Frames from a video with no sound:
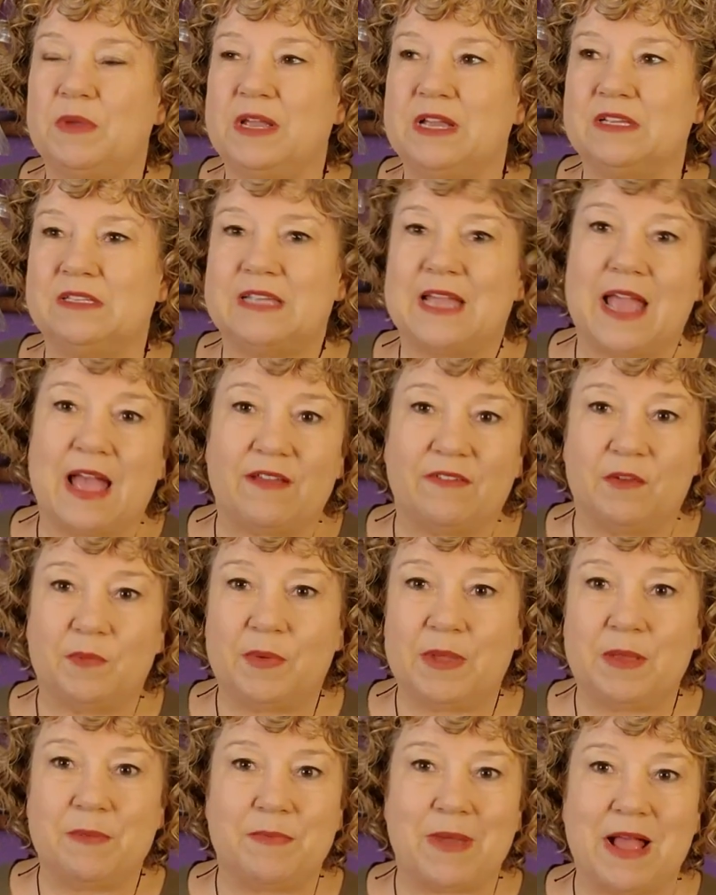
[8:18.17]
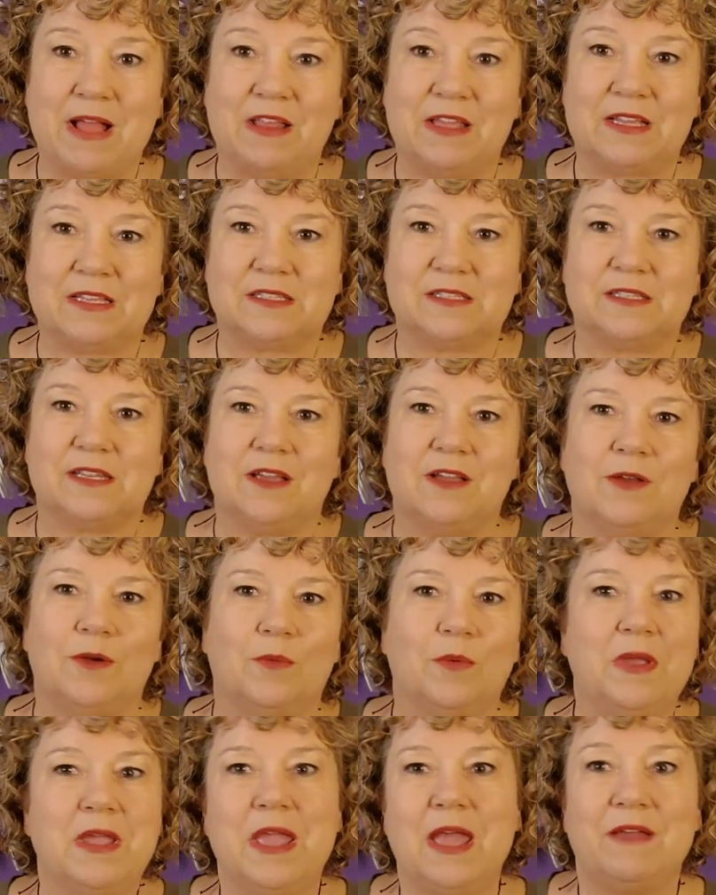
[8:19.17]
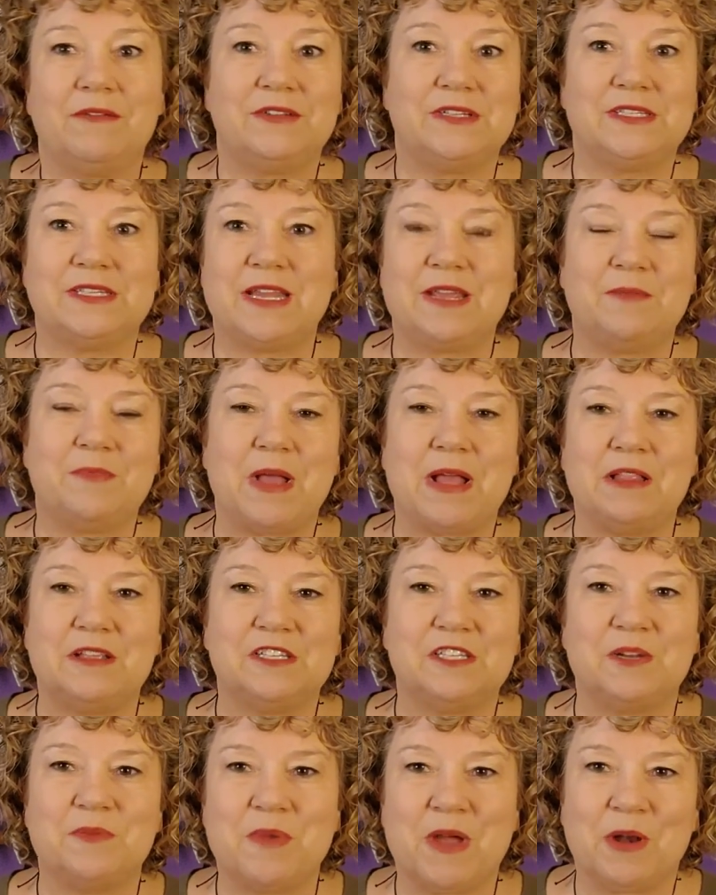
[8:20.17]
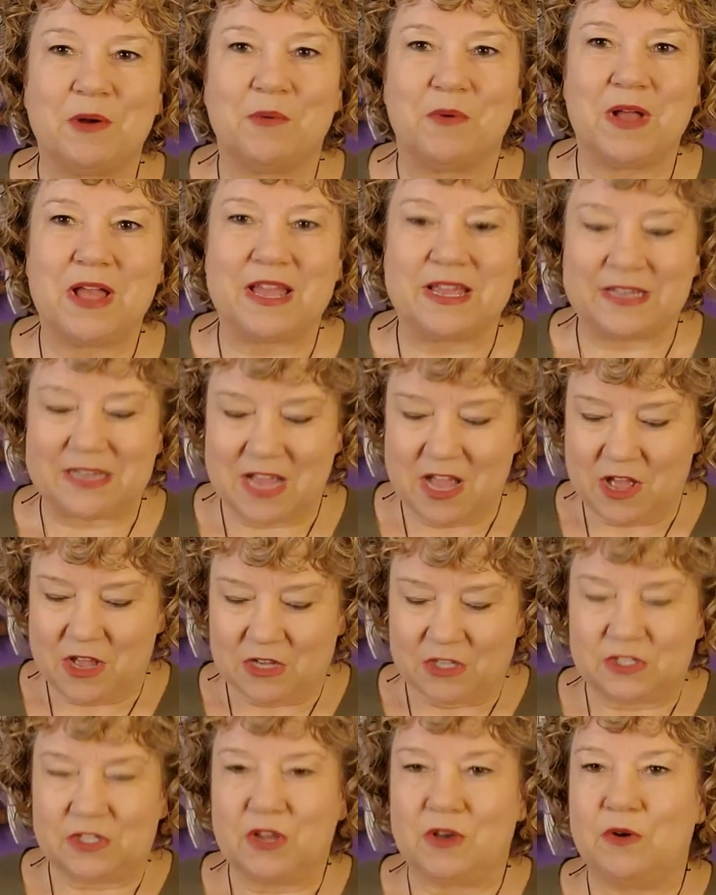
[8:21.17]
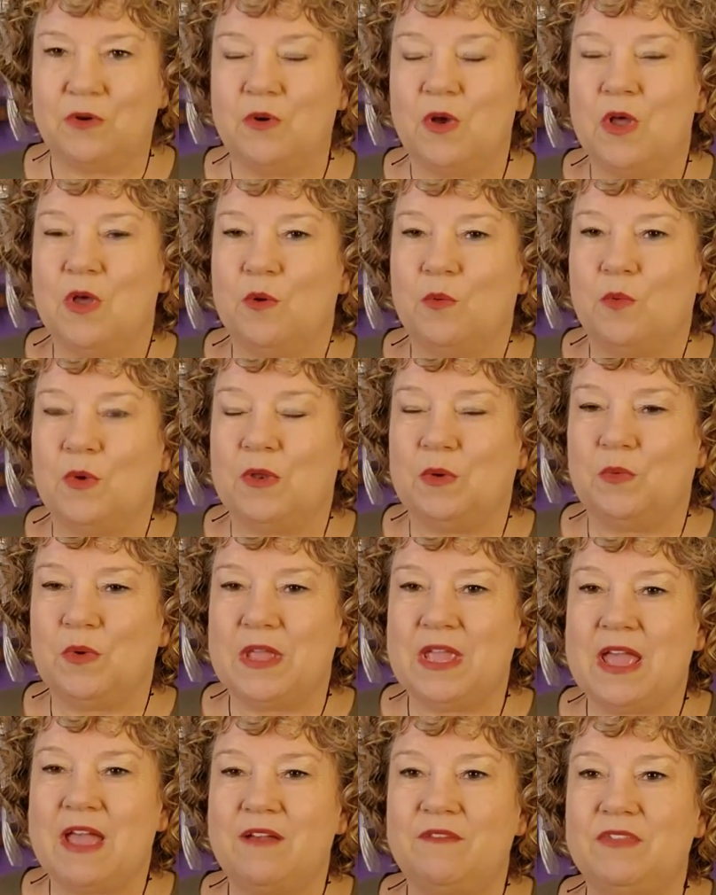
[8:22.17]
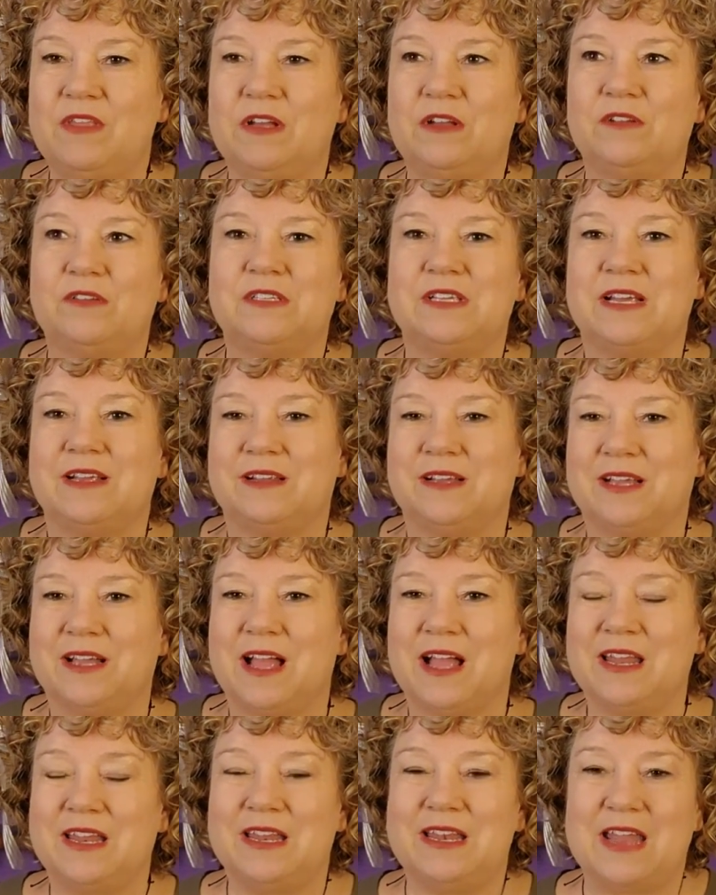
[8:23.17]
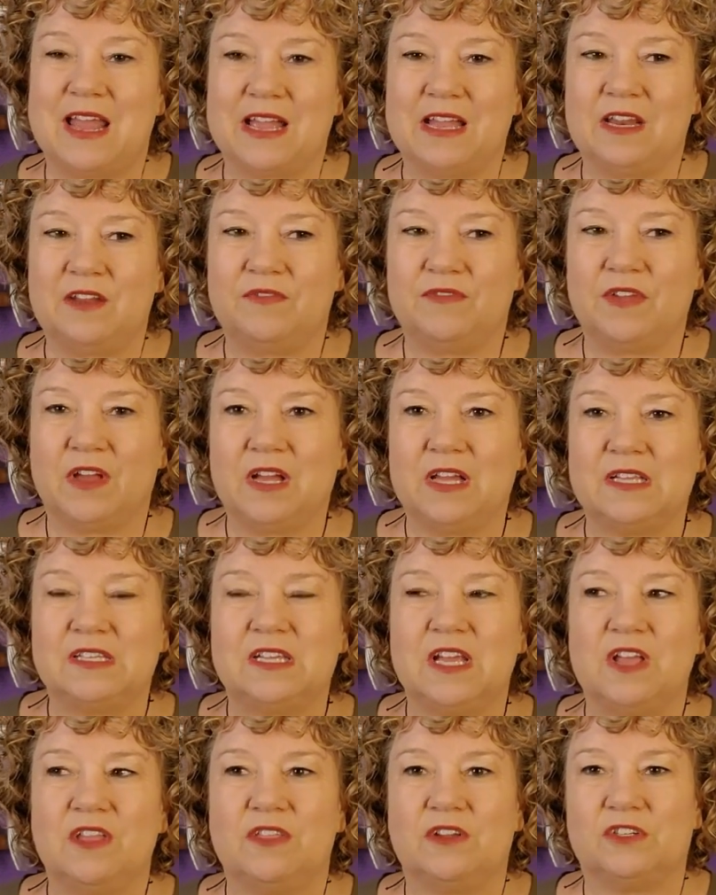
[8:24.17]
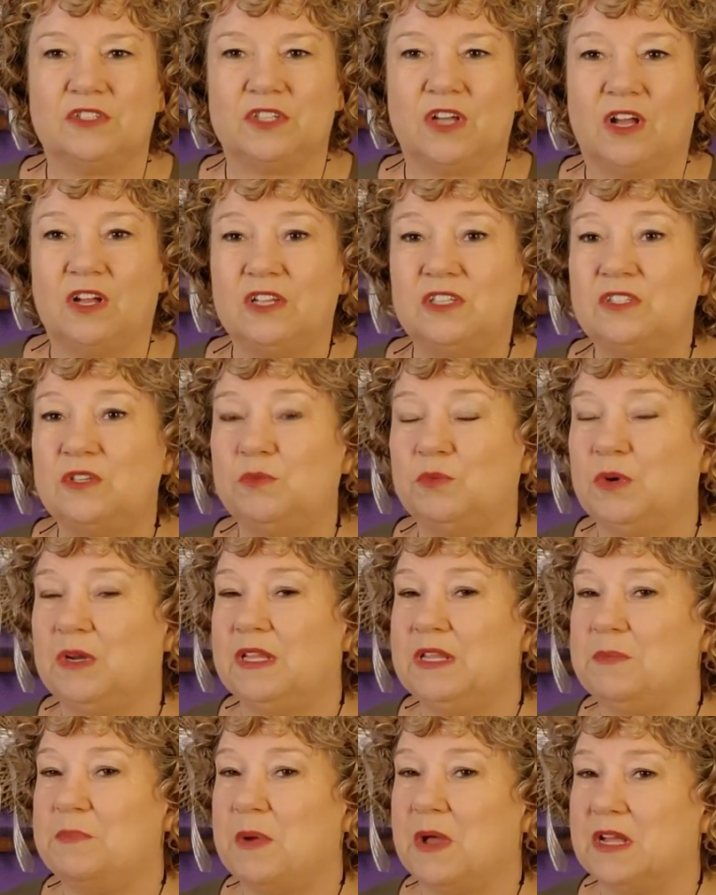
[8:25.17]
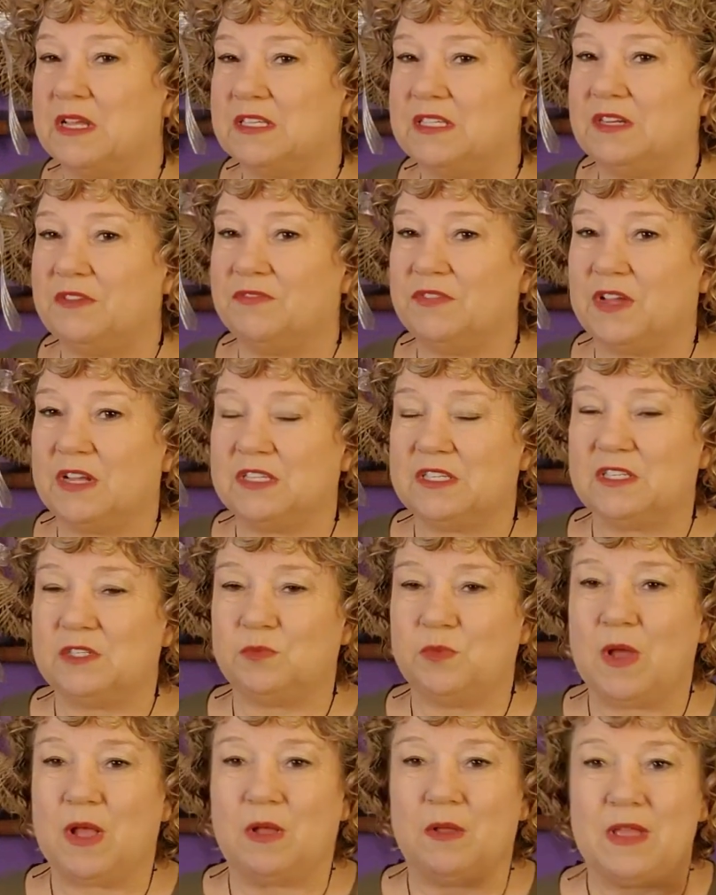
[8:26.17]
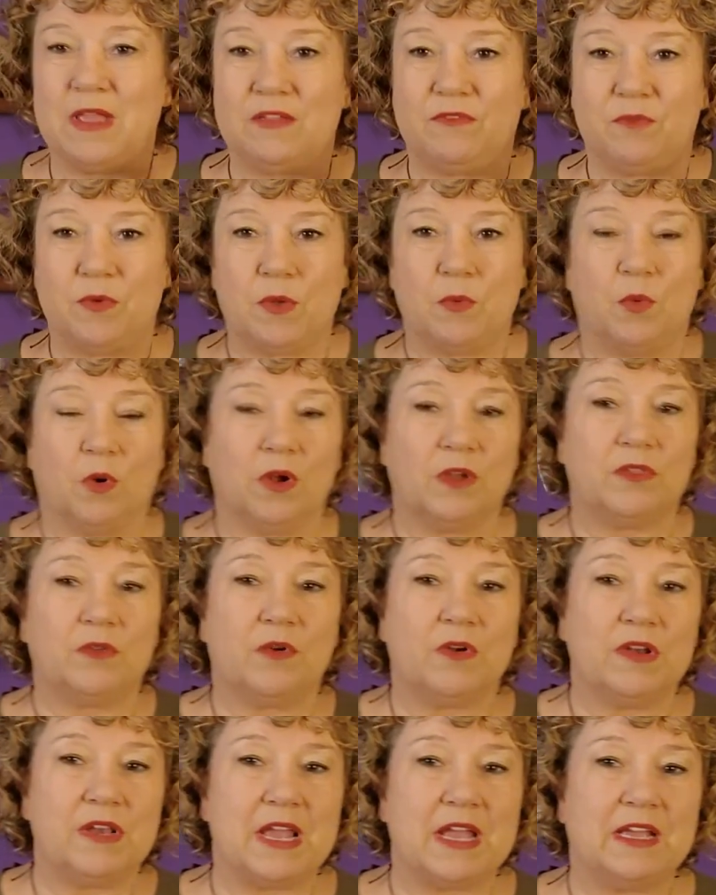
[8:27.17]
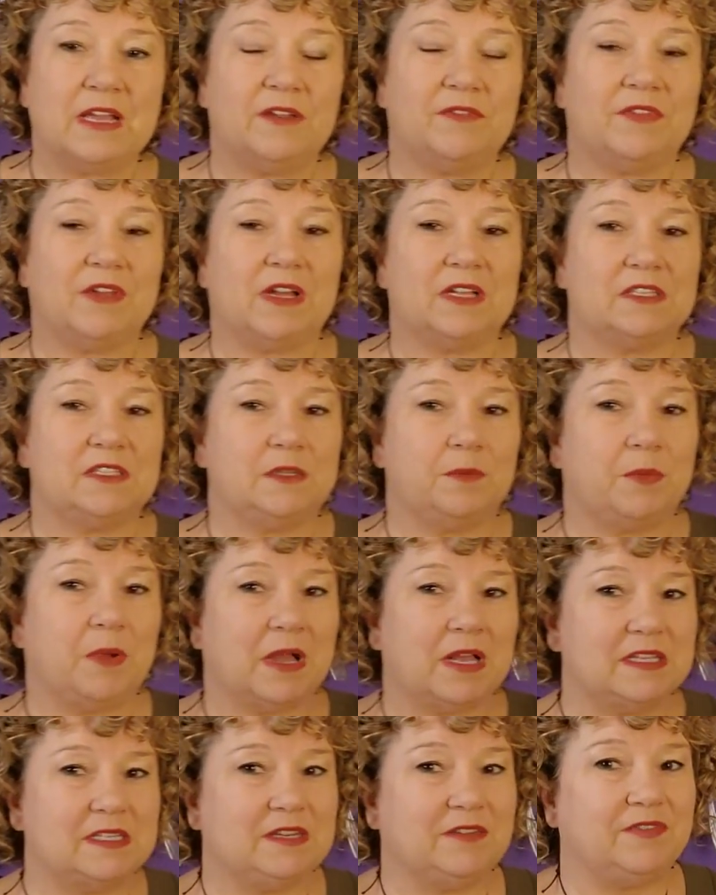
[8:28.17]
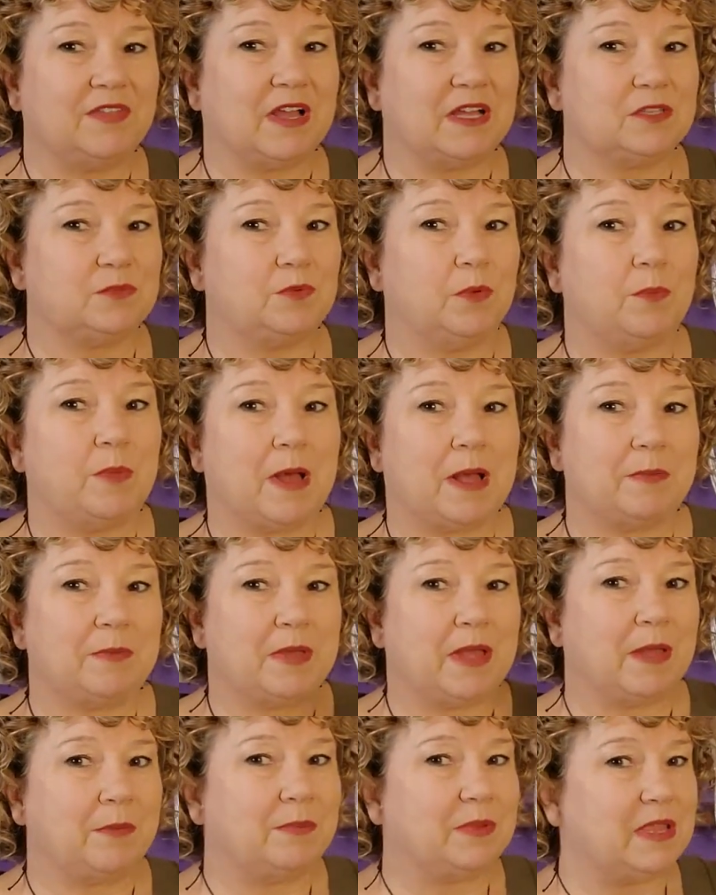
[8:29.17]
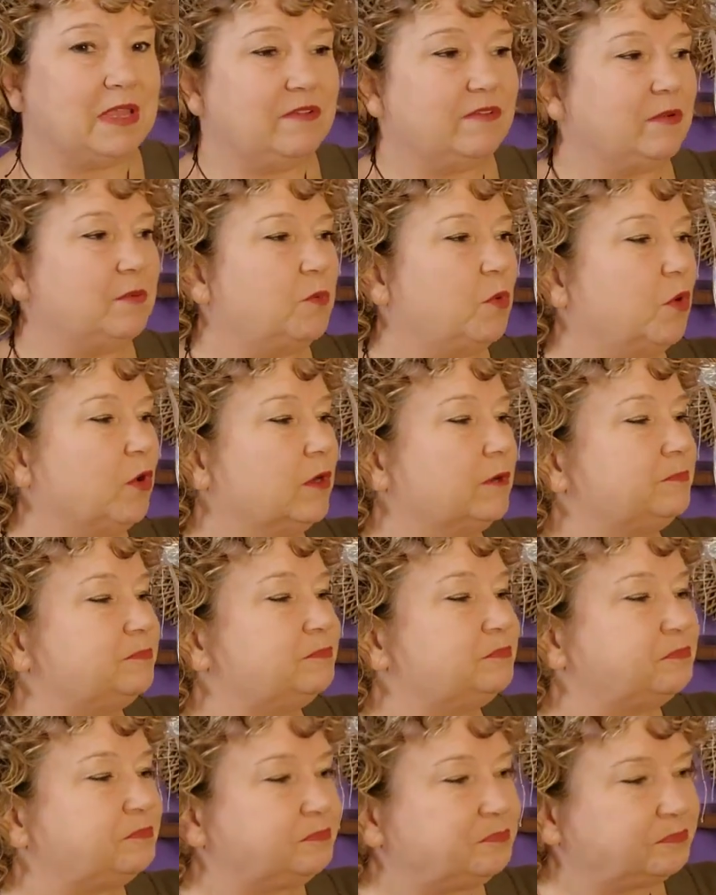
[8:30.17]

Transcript: because they have to be in balance. We have to stay in balance no matter what. So when we have those kind of negative thoughts, there's also really positive thoughts as well. If we work through our negative thoughts, the positive thoughts will pop up even more.